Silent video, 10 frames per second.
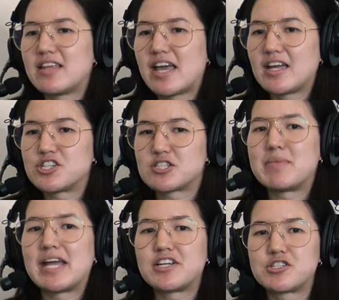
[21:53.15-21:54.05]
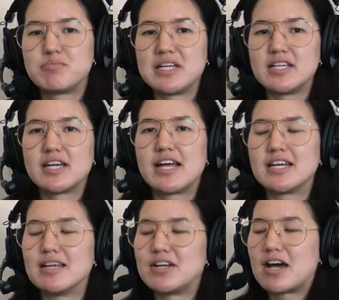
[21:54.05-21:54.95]
they just manage the media
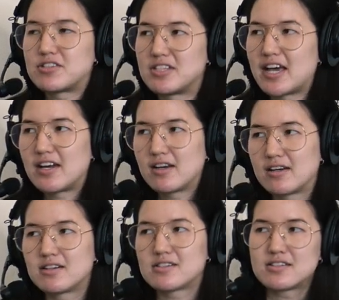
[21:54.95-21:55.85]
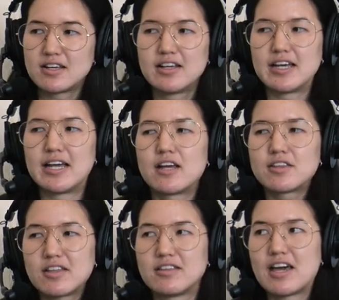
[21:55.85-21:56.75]
and give it out to the editors. And I
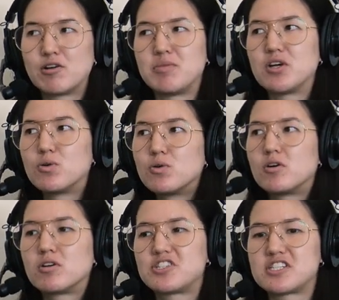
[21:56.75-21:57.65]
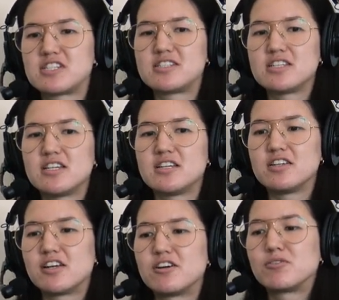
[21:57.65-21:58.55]
thought that that would be cool just to see,
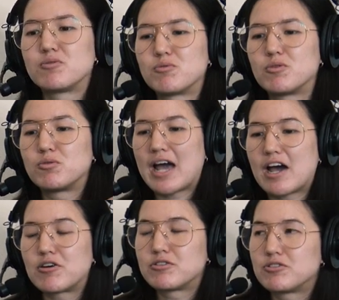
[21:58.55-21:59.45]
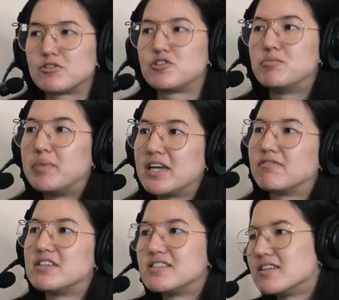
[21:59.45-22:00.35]
you know, how do big
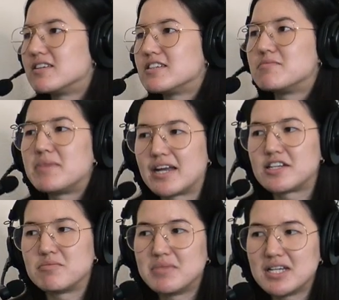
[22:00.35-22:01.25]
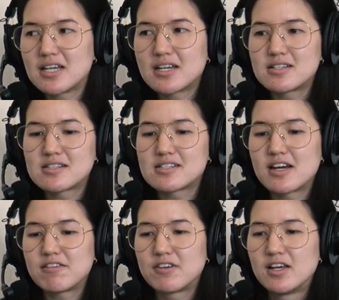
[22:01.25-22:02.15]
facilities manage media and yeah.
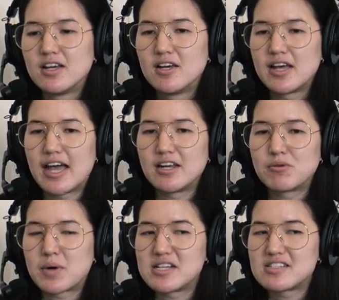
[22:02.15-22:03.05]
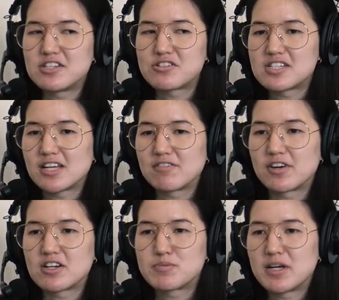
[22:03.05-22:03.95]
stuff. And it was interesting at
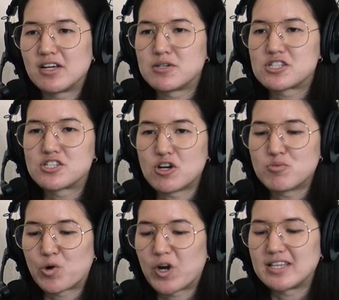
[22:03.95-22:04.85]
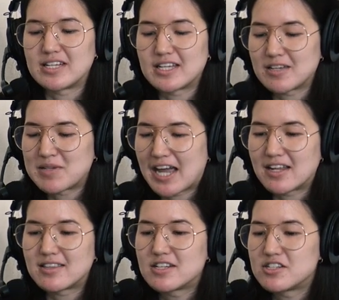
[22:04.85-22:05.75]
first, it was so boring. They didn't give me
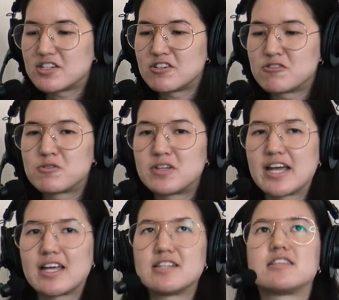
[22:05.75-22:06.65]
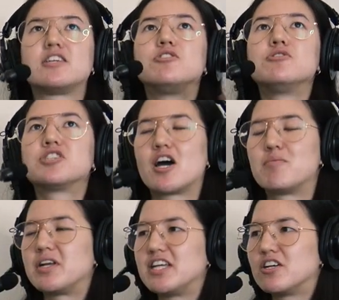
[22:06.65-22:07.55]
anything to do. Like it's a huge
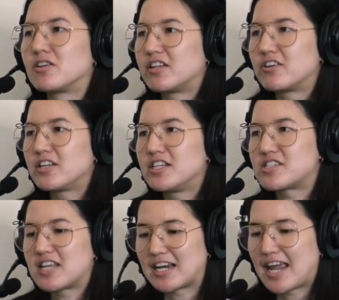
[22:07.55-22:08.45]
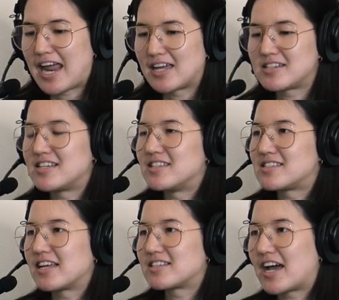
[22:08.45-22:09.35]
company. You're literally just like an ant in
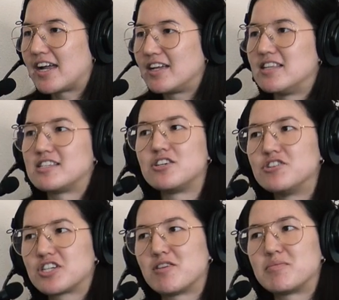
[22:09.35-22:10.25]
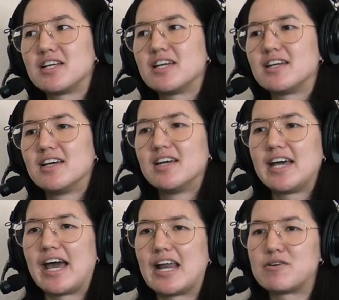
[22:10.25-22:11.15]
this like time in this huge company.
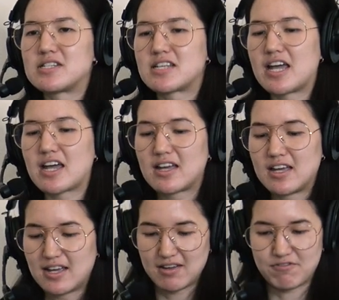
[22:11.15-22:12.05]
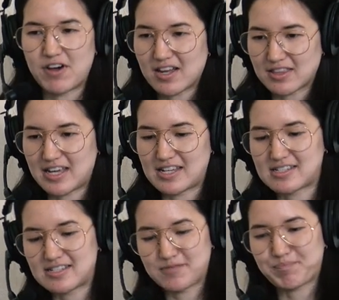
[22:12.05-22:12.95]
And I was like, fuck
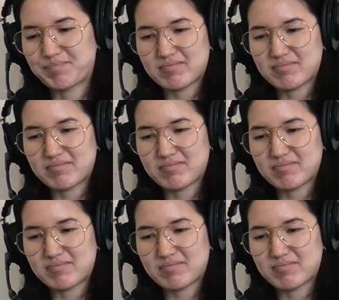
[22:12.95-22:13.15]
this.